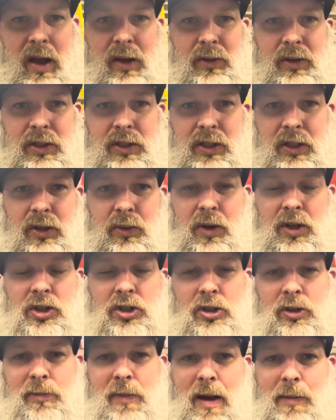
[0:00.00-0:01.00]
was an
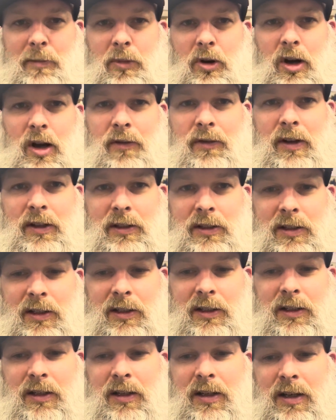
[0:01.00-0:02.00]
original member of it.
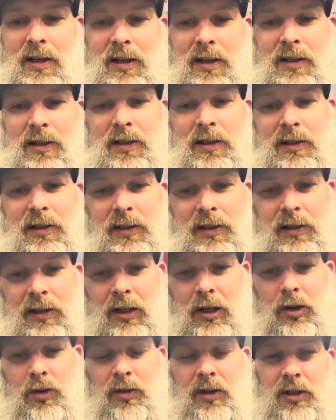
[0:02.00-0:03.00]
And,
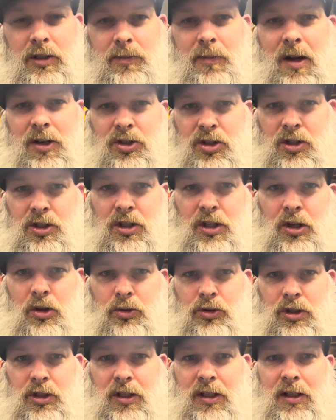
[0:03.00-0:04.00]
as much as you
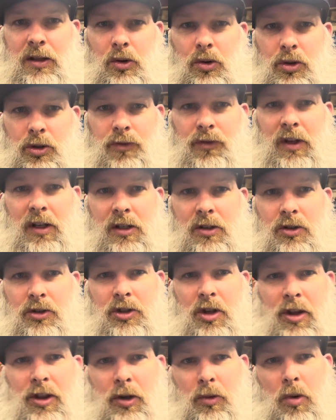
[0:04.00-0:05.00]
don't see those
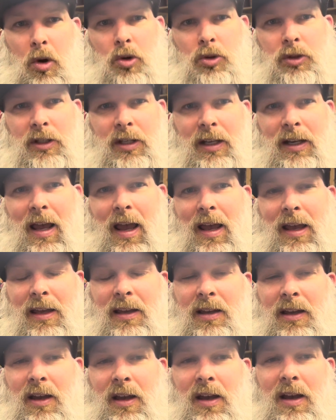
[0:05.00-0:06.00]
vehicles on the road
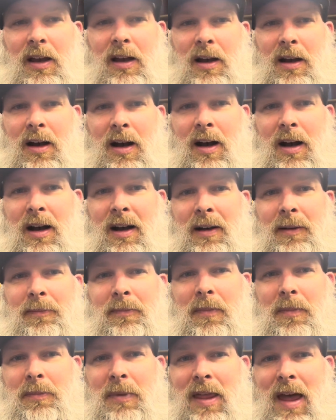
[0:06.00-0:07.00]
today,
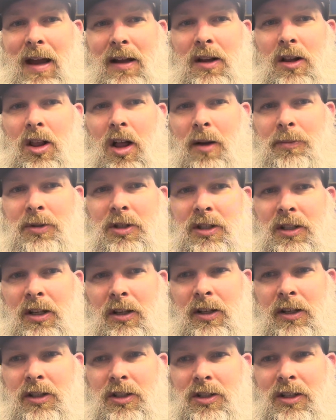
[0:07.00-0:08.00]
but that club
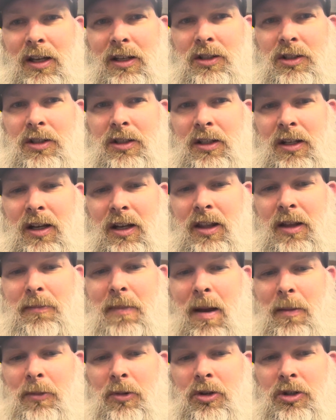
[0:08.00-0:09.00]
still exists. The
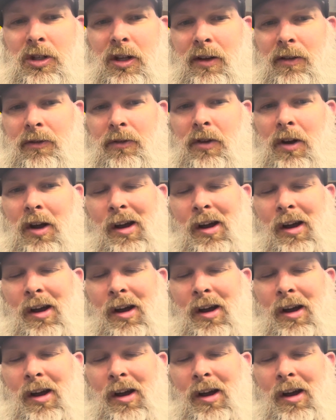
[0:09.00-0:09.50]
members have,